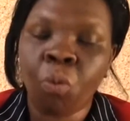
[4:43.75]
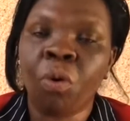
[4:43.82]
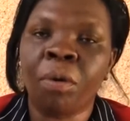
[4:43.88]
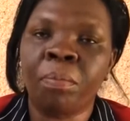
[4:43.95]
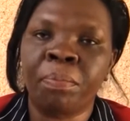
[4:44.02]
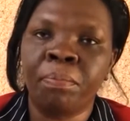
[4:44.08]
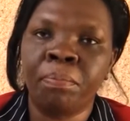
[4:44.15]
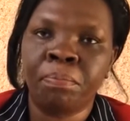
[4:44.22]

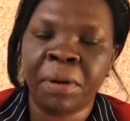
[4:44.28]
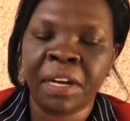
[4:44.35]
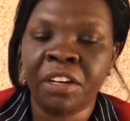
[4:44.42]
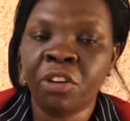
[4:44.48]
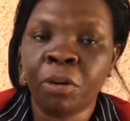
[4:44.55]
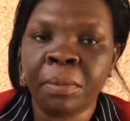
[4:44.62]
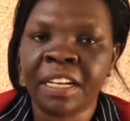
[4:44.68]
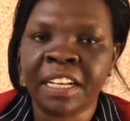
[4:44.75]
were
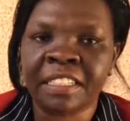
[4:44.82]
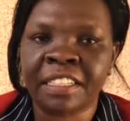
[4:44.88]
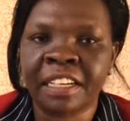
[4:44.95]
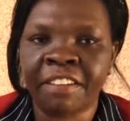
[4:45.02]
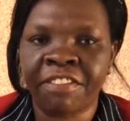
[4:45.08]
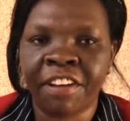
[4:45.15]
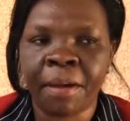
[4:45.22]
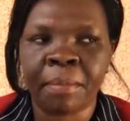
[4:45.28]

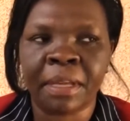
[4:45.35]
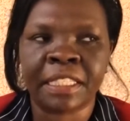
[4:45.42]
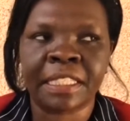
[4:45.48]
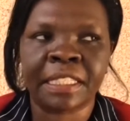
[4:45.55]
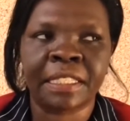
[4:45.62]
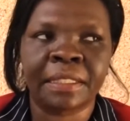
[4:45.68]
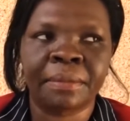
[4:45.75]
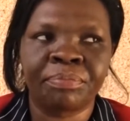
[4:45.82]
predominantly
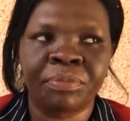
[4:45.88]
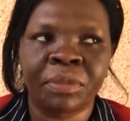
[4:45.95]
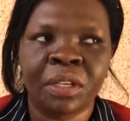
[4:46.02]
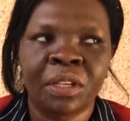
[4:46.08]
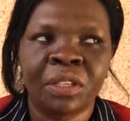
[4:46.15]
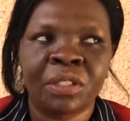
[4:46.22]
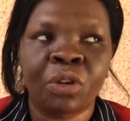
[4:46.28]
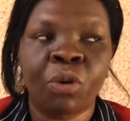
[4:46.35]
farmers.
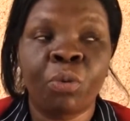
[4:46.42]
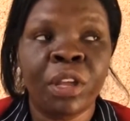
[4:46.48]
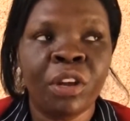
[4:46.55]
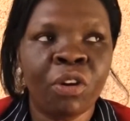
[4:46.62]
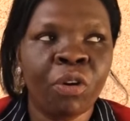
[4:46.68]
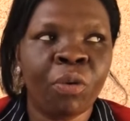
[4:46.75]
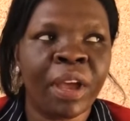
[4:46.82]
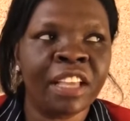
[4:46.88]
So we
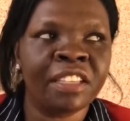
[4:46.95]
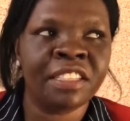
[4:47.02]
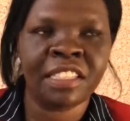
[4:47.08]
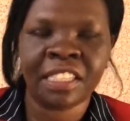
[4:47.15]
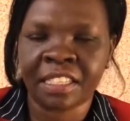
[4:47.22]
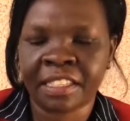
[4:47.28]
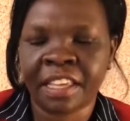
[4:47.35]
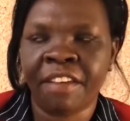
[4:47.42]
know where
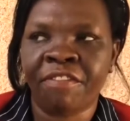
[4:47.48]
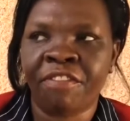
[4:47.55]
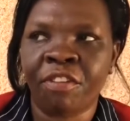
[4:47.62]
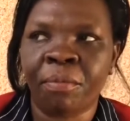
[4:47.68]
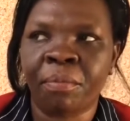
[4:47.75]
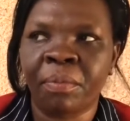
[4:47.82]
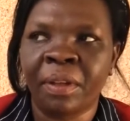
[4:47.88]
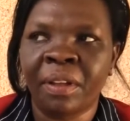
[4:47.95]
Jesus came from.